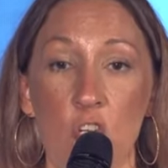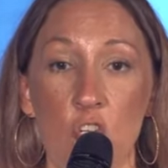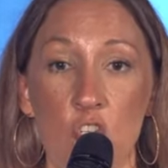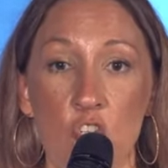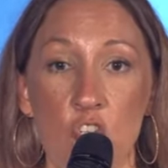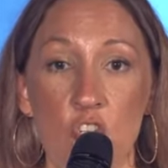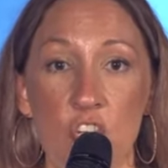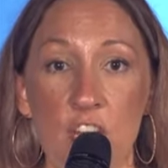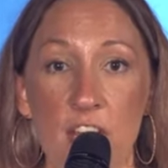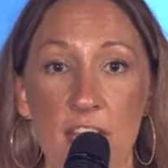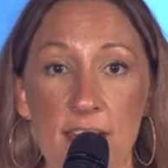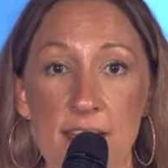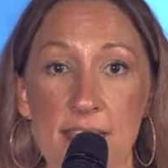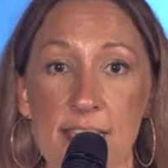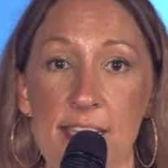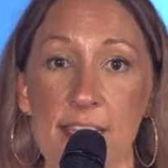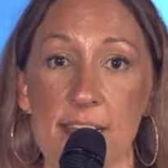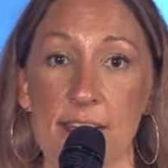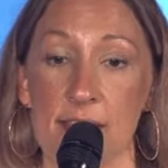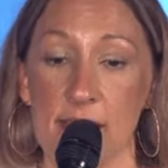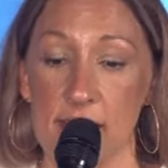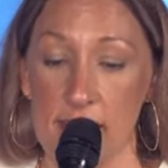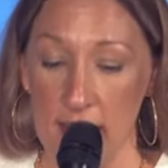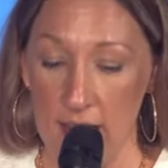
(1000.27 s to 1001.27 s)

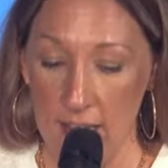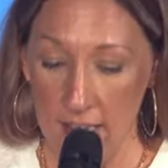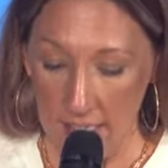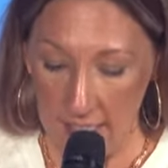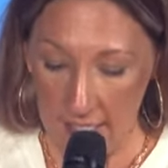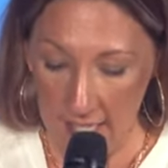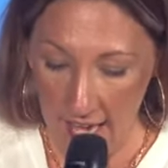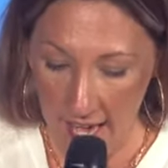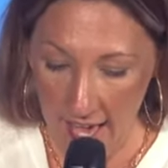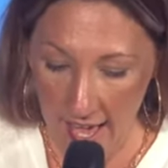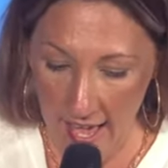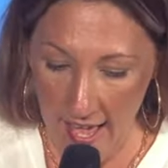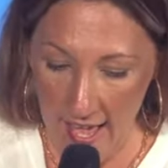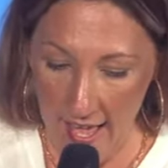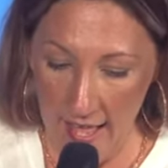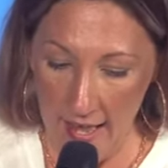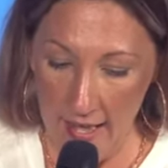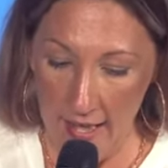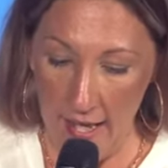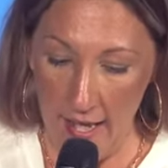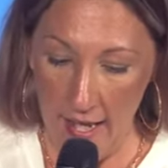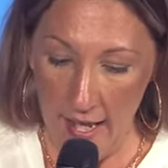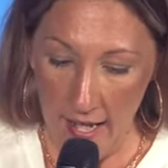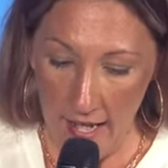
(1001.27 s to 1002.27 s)
Jesus
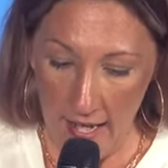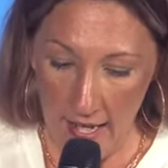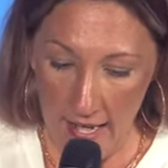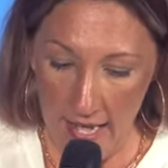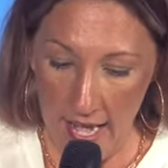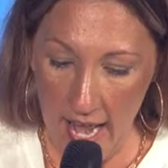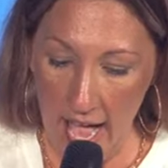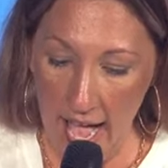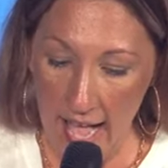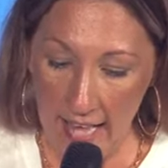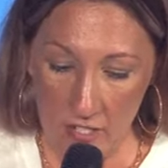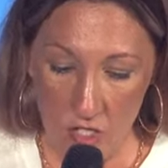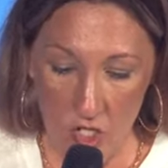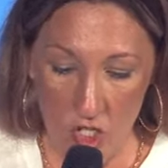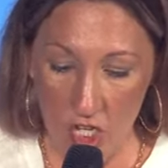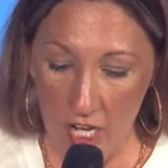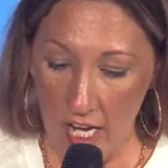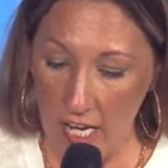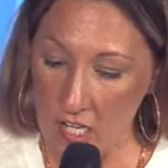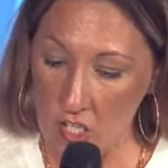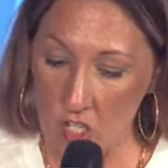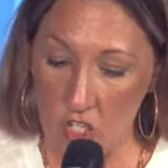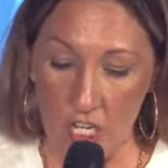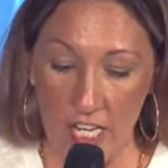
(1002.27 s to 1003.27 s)
can not
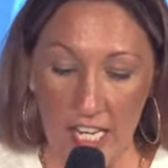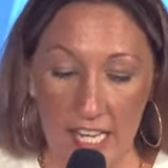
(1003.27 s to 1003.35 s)
change.